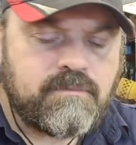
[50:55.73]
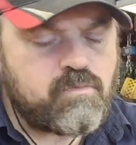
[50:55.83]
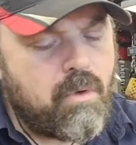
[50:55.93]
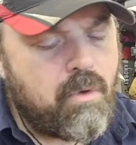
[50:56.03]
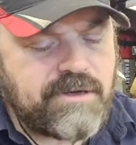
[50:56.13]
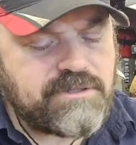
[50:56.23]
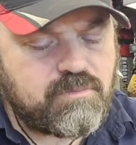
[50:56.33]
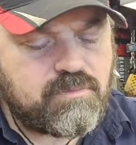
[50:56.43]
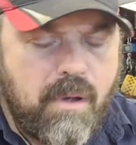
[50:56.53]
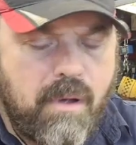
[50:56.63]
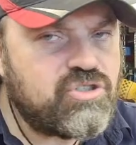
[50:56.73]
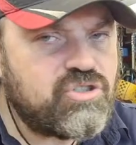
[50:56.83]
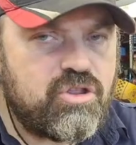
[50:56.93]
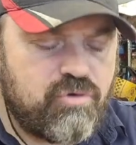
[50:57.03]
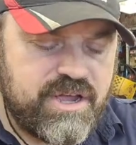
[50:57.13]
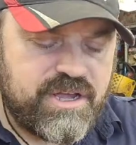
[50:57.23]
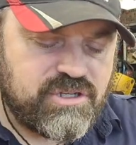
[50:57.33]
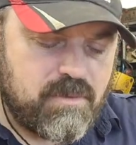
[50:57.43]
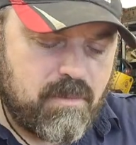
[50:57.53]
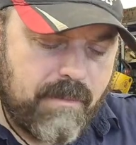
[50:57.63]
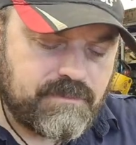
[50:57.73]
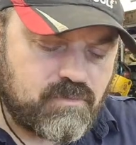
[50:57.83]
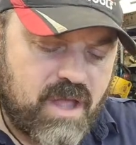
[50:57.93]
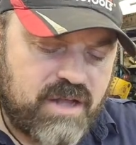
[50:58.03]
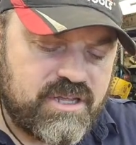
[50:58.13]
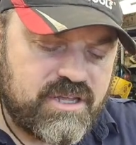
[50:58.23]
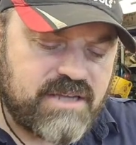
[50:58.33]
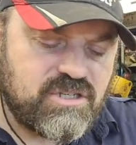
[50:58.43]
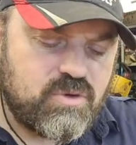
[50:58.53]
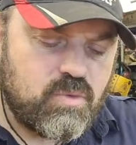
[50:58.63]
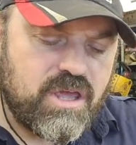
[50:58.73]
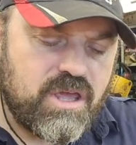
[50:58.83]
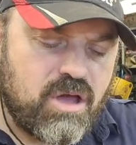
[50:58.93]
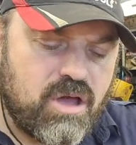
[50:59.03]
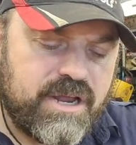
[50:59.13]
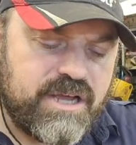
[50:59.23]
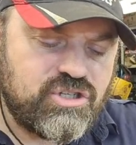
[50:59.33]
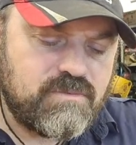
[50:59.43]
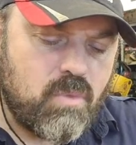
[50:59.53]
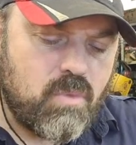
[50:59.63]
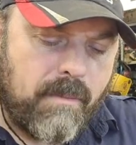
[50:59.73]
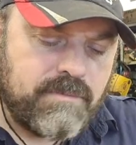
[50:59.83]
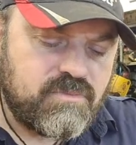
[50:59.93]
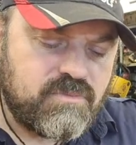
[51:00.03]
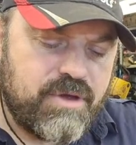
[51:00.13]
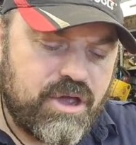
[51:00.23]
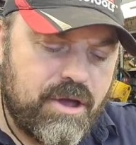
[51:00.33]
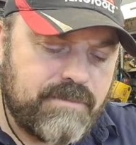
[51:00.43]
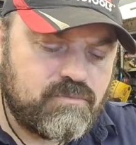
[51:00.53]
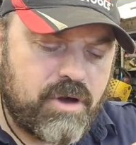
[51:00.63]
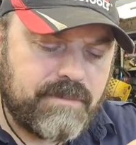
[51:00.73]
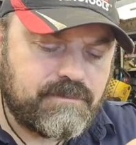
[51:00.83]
All right. Not the greatest, actually. It has to work in combination. There we go. Right.